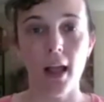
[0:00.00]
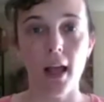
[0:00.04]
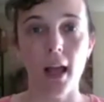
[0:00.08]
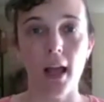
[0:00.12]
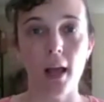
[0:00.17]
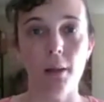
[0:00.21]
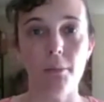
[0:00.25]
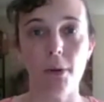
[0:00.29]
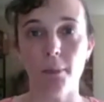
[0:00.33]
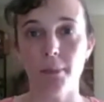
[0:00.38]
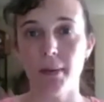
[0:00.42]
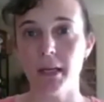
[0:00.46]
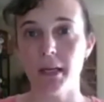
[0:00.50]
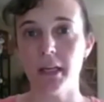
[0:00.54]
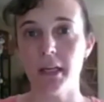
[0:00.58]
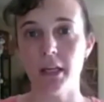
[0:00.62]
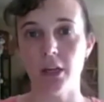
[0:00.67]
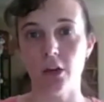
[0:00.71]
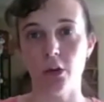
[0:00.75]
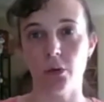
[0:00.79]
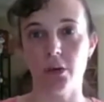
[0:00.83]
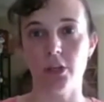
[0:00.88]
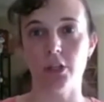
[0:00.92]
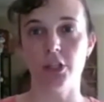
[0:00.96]
And pop any
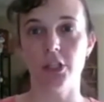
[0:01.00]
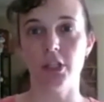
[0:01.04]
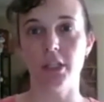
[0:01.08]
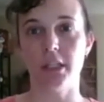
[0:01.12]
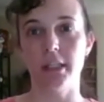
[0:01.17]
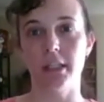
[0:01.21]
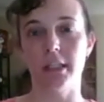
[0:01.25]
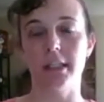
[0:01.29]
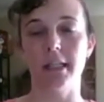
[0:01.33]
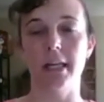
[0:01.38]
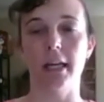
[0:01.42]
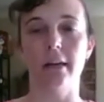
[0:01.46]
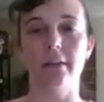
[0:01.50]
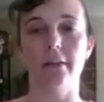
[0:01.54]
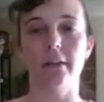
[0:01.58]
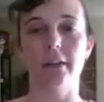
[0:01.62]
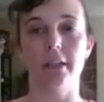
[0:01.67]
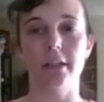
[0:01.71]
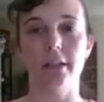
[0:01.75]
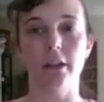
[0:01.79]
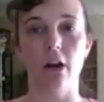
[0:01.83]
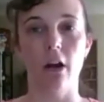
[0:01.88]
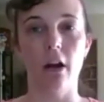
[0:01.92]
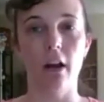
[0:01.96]
of your questions down the
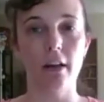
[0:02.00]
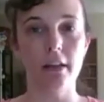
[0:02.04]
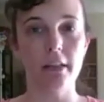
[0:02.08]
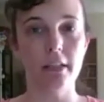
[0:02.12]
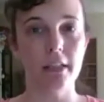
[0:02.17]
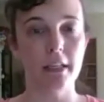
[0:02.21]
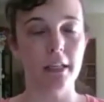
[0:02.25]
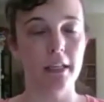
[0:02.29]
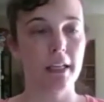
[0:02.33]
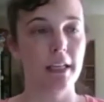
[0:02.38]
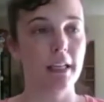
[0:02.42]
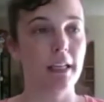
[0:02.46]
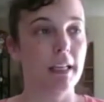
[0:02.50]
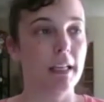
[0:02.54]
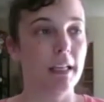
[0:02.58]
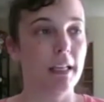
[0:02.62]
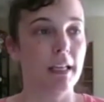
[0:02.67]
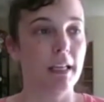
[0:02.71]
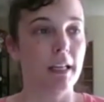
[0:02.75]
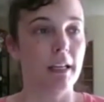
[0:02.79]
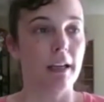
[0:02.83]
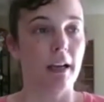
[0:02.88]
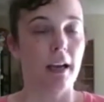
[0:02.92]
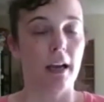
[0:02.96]

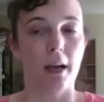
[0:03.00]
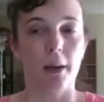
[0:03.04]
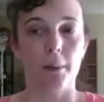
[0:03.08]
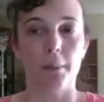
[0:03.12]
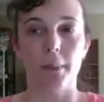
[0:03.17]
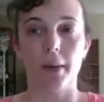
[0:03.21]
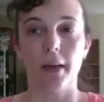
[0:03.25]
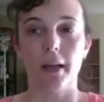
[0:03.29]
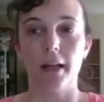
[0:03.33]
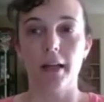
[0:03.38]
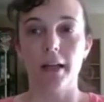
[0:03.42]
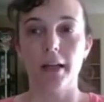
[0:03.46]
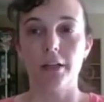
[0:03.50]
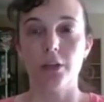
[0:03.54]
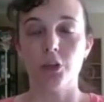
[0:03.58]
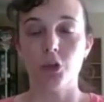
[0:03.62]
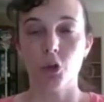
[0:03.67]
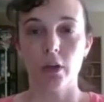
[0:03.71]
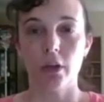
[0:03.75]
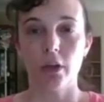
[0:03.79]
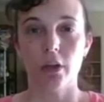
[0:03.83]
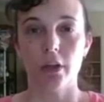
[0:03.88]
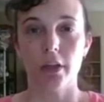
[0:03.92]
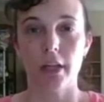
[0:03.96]
side.
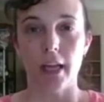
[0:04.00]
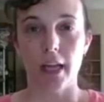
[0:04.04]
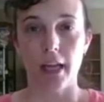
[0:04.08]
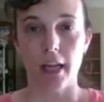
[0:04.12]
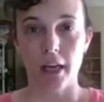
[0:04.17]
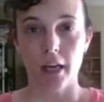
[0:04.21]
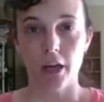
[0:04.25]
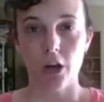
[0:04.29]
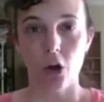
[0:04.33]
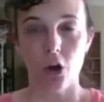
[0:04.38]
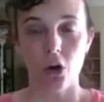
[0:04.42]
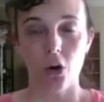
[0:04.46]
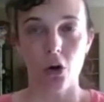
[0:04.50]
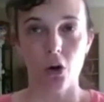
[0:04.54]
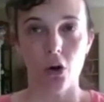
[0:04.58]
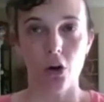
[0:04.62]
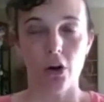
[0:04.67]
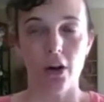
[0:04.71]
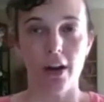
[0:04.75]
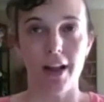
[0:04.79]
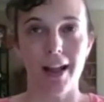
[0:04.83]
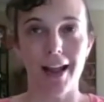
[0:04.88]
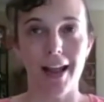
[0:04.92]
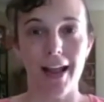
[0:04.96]
Ensure you got your aircon
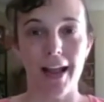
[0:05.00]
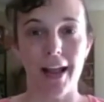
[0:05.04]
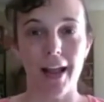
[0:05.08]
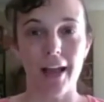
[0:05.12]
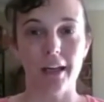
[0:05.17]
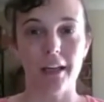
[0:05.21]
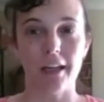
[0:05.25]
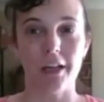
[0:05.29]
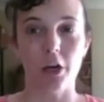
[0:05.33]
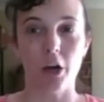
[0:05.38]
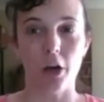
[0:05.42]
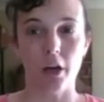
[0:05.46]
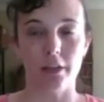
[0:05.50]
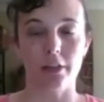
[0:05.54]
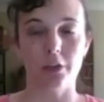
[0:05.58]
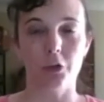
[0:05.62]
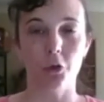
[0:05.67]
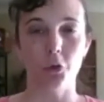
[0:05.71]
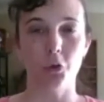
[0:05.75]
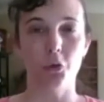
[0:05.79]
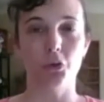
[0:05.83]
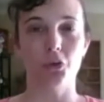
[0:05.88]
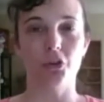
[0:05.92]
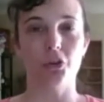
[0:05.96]
on and a nice
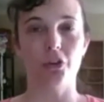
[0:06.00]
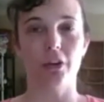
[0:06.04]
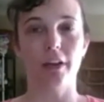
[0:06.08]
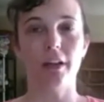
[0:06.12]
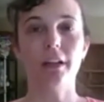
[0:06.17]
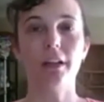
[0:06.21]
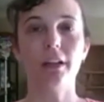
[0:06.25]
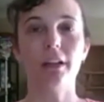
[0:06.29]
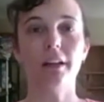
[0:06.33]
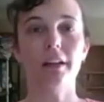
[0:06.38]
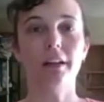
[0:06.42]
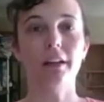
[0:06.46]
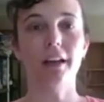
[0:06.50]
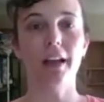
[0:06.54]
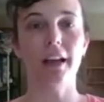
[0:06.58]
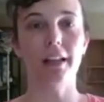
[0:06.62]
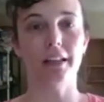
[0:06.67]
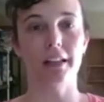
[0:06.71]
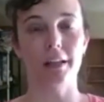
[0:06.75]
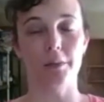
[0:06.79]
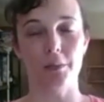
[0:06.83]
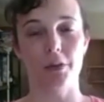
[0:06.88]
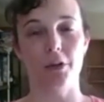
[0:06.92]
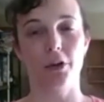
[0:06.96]
cool drink,
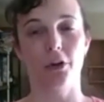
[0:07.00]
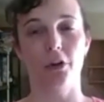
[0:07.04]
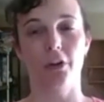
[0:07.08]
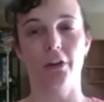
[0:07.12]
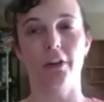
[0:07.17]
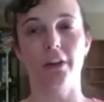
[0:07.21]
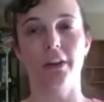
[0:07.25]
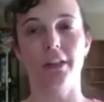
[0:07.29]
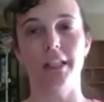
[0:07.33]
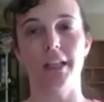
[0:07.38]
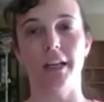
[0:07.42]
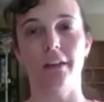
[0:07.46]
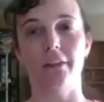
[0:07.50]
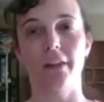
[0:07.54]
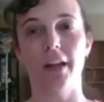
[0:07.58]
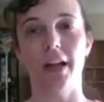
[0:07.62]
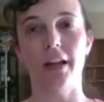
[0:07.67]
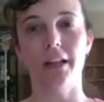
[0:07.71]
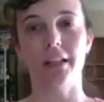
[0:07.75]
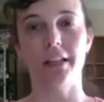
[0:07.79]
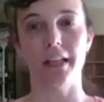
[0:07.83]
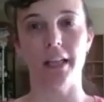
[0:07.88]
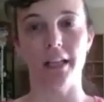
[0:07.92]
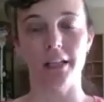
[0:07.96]
and let me know if you've done
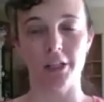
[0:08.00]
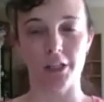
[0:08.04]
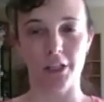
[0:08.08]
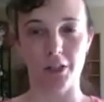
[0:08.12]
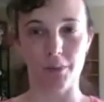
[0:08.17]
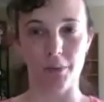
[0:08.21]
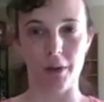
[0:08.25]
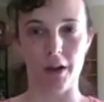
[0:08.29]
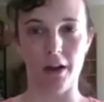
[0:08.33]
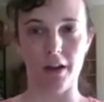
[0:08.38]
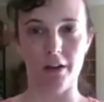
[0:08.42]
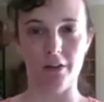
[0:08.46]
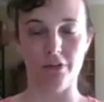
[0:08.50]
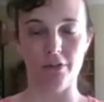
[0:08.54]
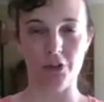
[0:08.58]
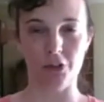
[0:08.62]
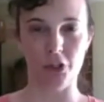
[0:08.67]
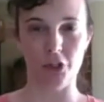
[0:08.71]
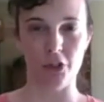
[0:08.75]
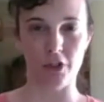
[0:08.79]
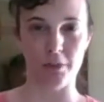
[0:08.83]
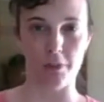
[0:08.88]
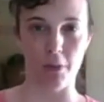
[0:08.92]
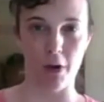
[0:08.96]
that because that just might
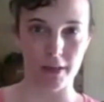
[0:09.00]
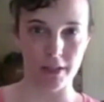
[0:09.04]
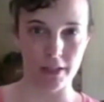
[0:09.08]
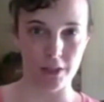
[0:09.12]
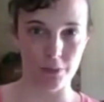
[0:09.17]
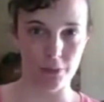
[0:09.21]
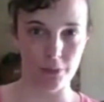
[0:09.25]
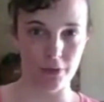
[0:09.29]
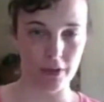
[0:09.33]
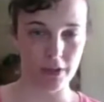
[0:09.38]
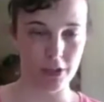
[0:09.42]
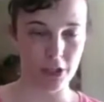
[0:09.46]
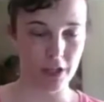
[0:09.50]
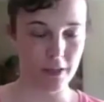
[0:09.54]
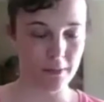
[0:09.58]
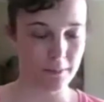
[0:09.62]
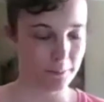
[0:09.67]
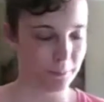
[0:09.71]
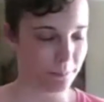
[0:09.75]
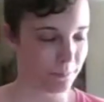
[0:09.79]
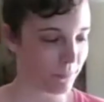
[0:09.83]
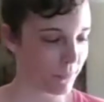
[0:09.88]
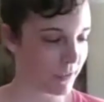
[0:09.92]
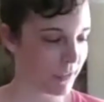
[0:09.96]
reduce my temperature.
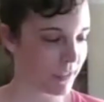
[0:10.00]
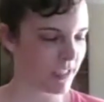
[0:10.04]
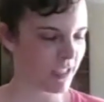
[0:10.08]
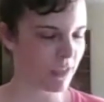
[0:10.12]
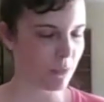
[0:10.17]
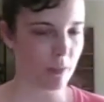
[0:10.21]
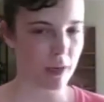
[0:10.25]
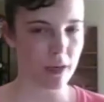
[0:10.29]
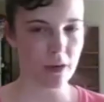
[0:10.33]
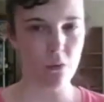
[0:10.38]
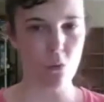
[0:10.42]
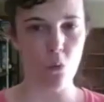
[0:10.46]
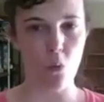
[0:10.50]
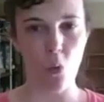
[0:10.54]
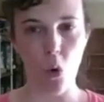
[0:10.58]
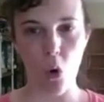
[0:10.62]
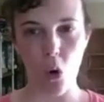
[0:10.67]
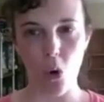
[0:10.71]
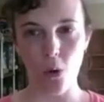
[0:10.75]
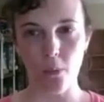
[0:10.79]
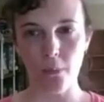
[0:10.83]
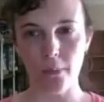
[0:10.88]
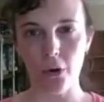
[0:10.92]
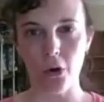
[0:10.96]

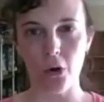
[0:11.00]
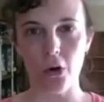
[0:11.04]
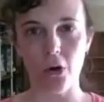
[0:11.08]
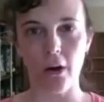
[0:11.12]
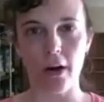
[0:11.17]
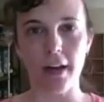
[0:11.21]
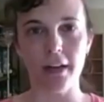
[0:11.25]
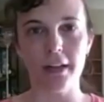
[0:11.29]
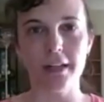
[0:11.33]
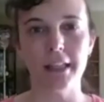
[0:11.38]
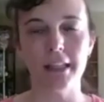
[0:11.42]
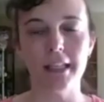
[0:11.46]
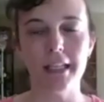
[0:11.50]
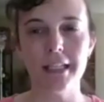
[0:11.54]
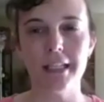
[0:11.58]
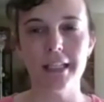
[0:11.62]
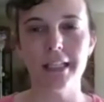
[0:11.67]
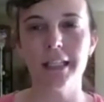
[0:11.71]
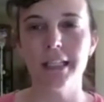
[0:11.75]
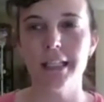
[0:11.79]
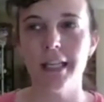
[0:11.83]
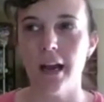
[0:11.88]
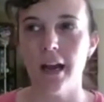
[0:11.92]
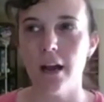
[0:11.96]
All right, so
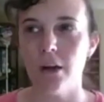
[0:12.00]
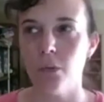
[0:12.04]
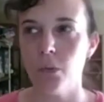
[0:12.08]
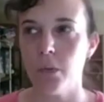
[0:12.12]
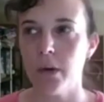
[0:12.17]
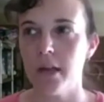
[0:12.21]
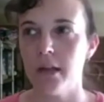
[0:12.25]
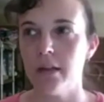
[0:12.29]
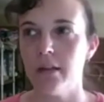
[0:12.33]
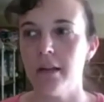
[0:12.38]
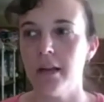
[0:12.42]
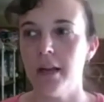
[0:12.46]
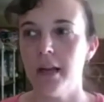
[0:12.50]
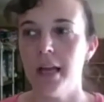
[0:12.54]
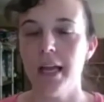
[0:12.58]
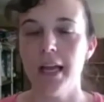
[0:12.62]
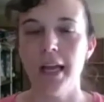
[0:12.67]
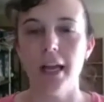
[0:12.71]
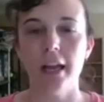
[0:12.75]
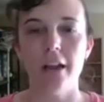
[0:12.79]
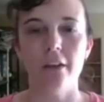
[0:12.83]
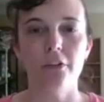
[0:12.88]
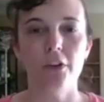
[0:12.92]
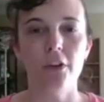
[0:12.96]
let's start with
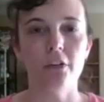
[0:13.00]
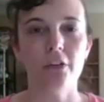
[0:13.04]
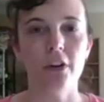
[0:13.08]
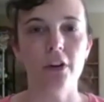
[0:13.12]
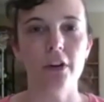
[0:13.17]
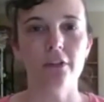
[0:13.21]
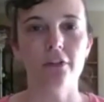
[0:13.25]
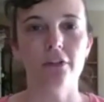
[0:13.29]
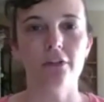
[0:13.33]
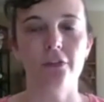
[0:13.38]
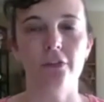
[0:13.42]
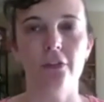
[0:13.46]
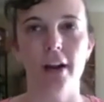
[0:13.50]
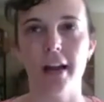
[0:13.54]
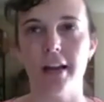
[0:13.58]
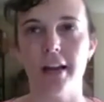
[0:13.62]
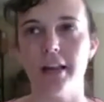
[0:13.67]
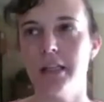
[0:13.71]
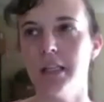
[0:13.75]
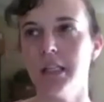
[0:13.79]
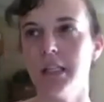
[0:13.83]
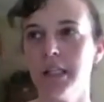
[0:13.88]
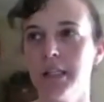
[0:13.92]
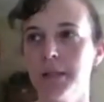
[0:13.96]
if you've got a
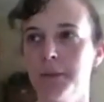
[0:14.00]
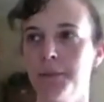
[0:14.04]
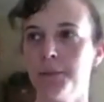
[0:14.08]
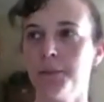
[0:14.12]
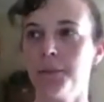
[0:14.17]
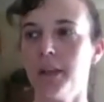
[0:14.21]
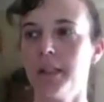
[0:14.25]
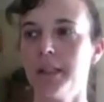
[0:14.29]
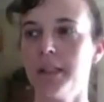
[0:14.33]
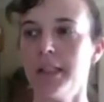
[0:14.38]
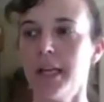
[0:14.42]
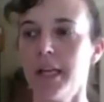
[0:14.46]
friend, let's